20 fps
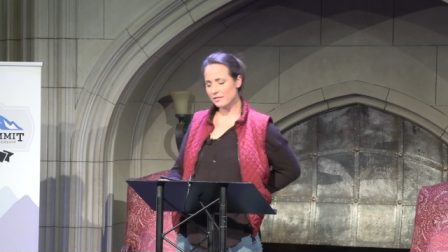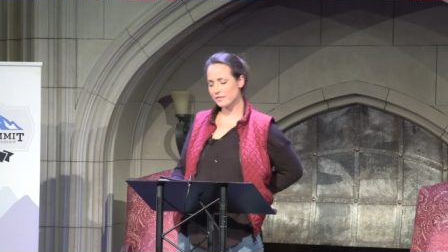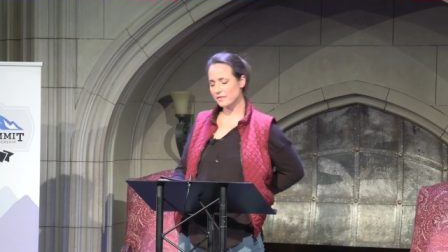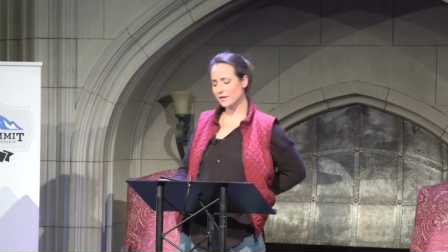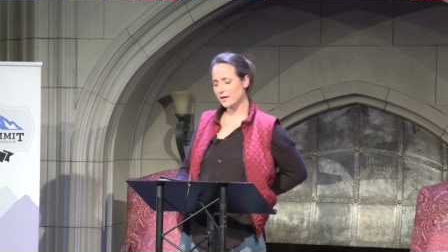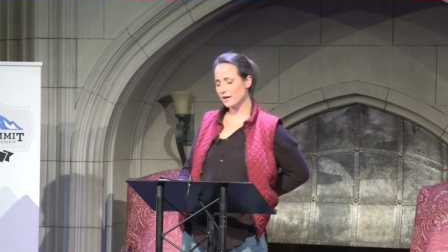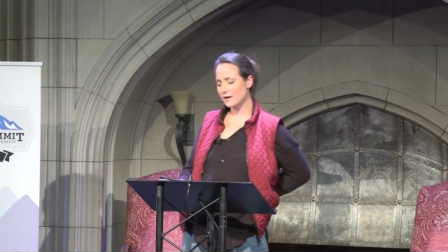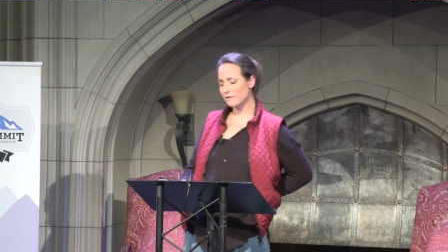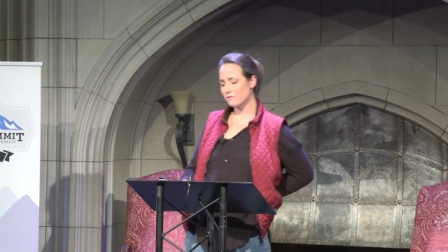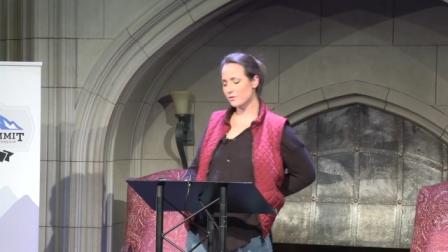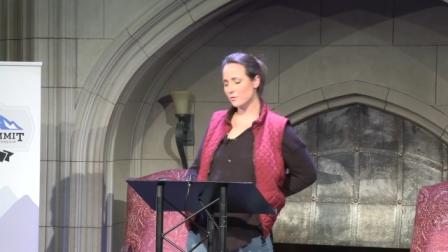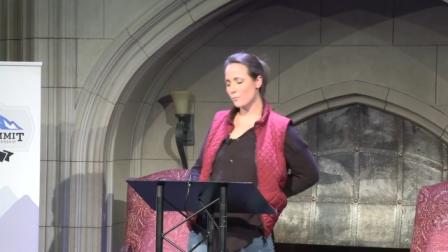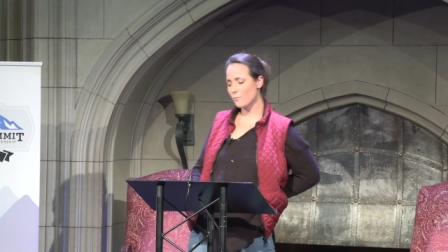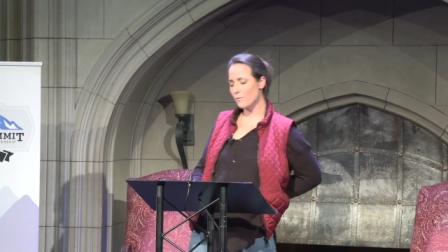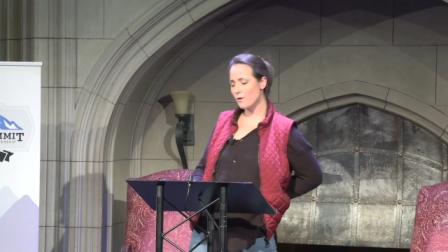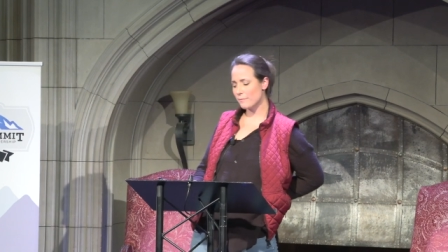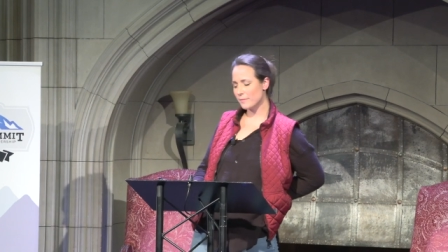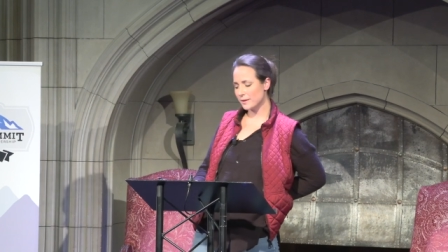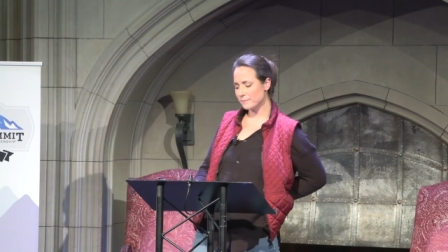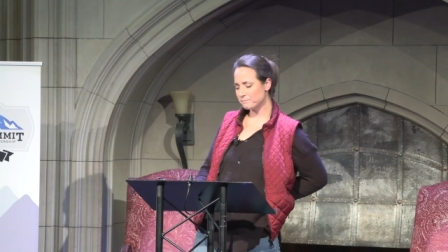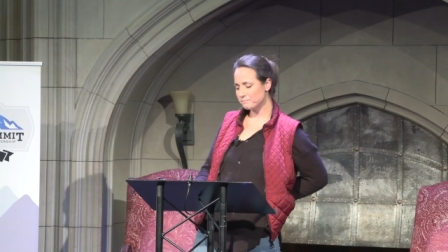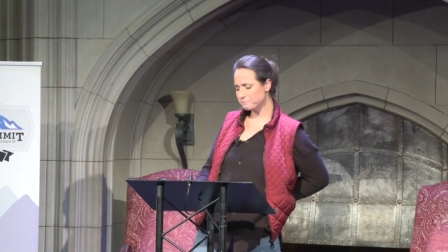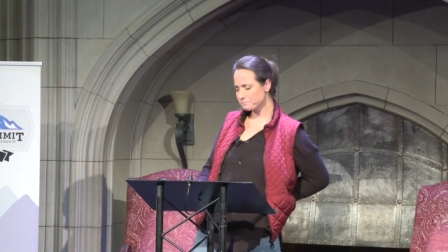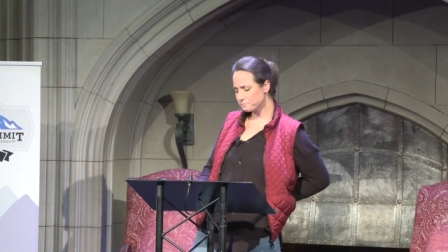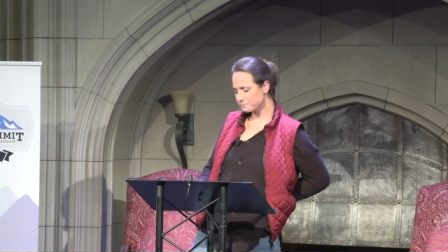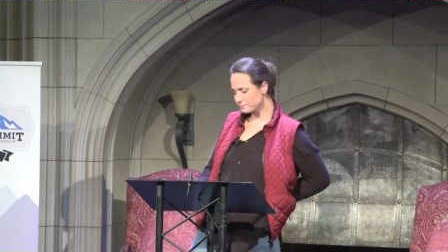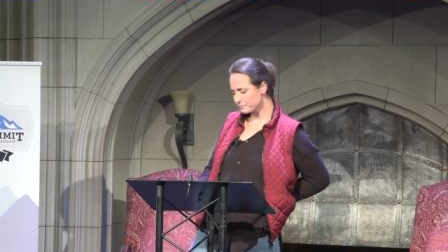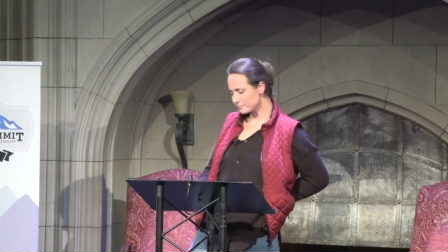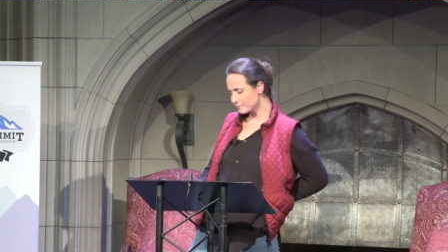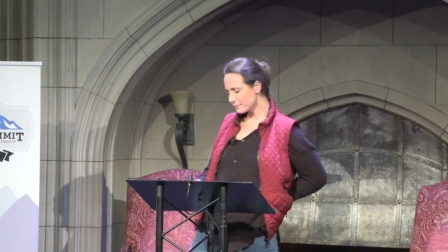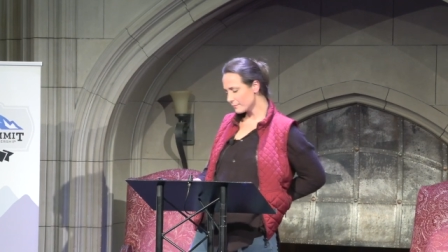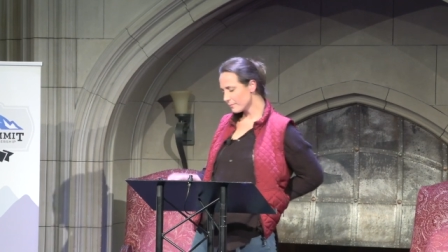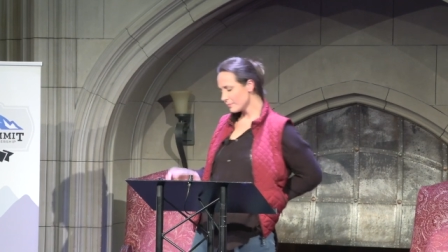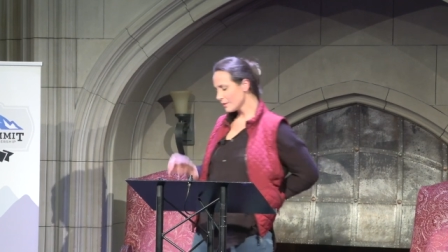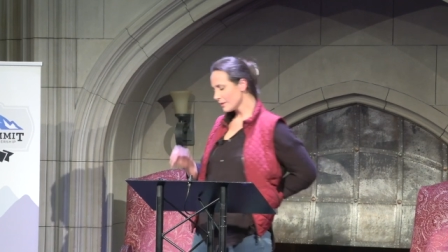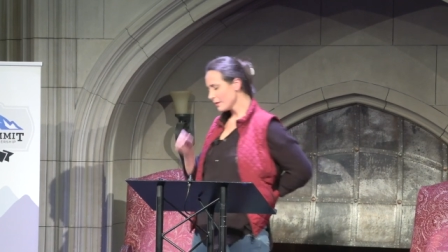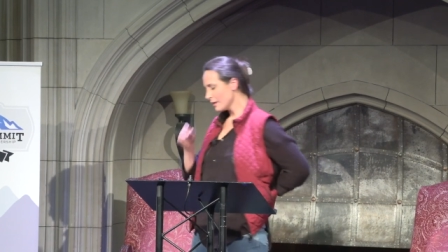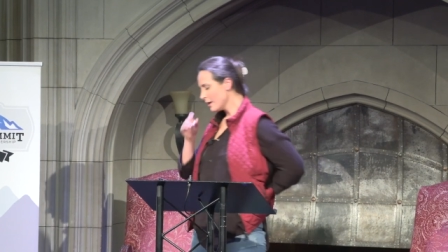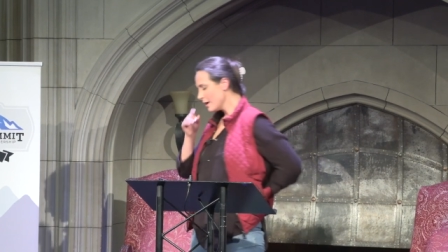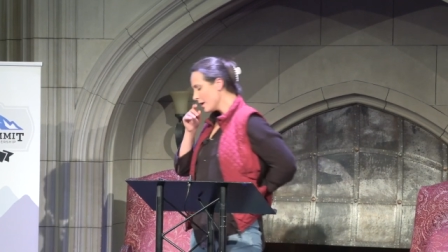think of the woman
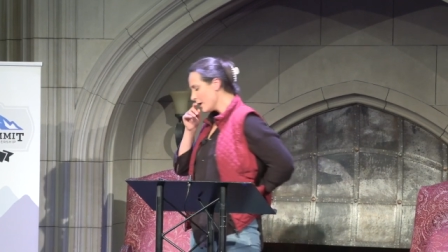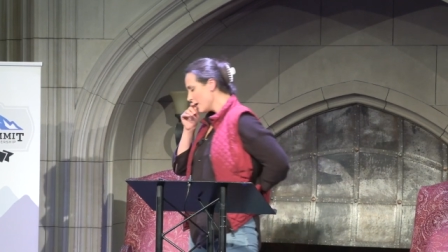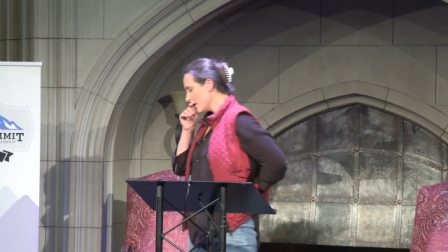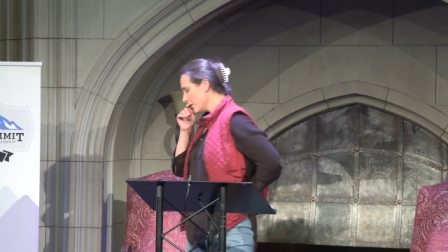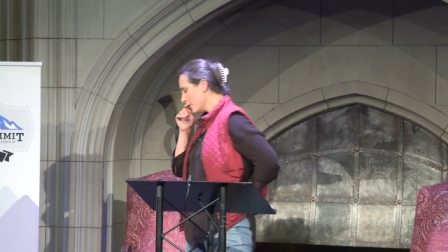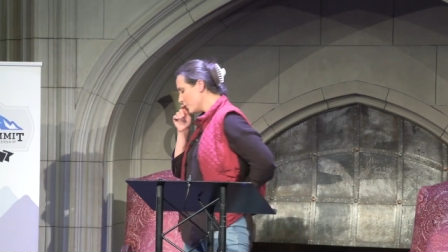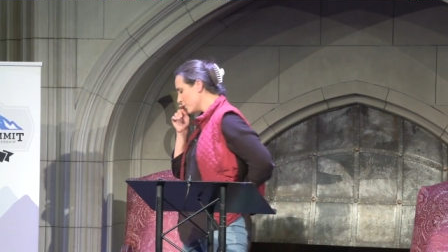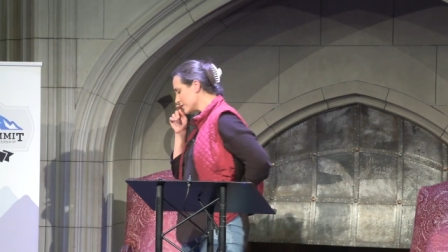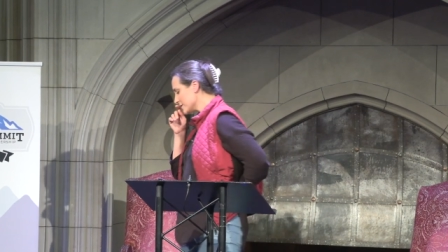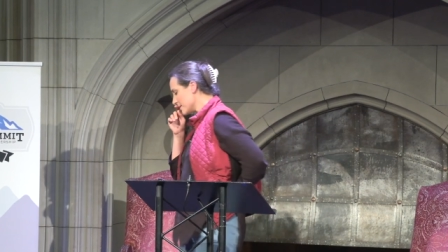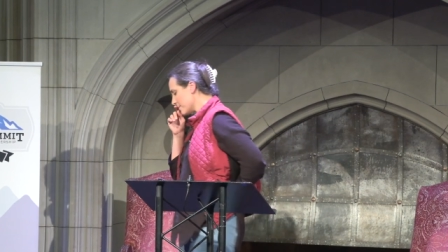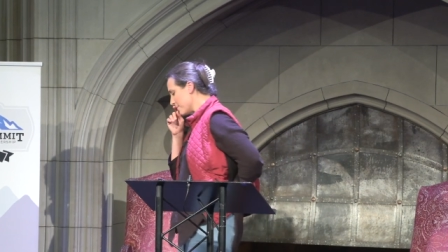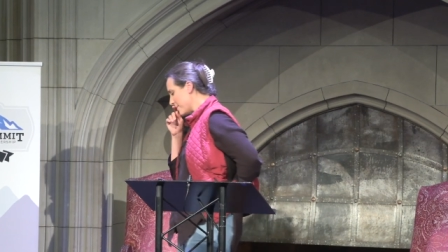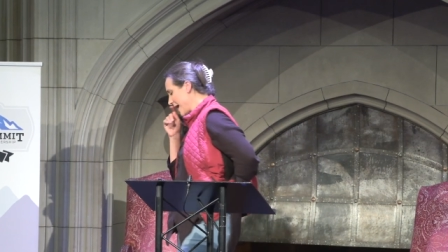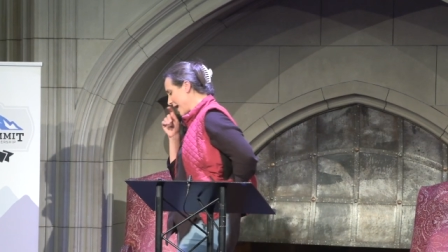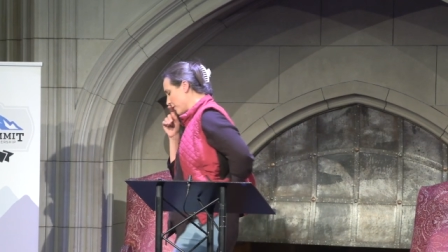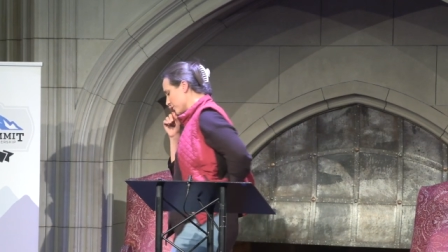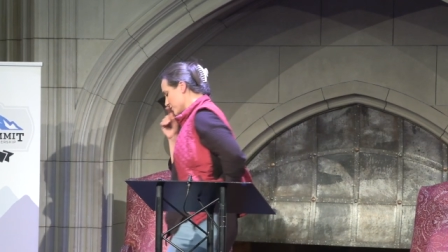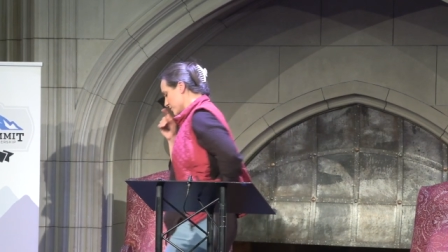who was about